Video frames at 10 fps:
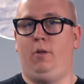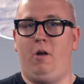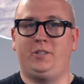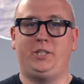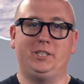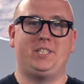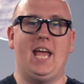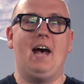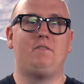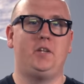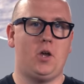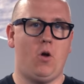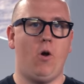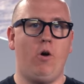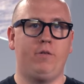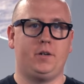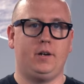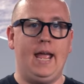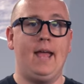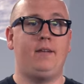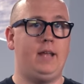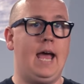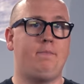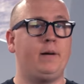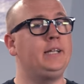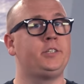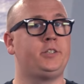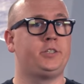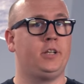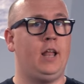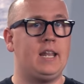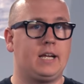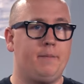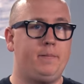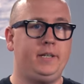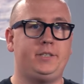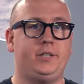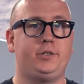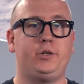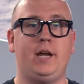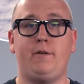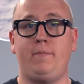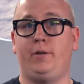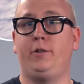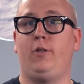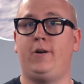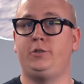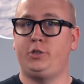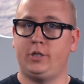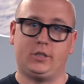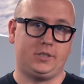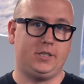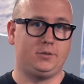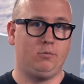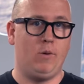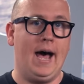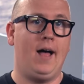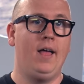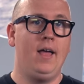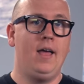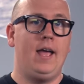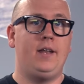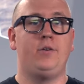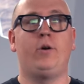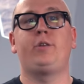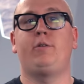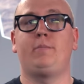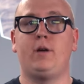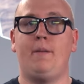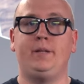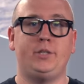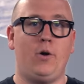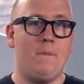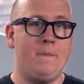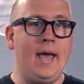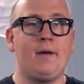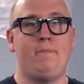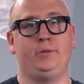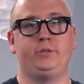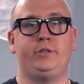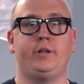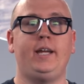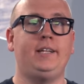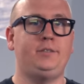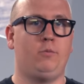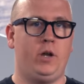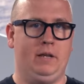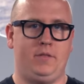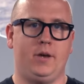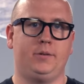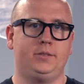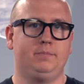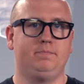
launches to have to go over. And at present, there's a lot of companies that are trying to build launchers as well. And Northrop Grumman's Omega Booster is one of those.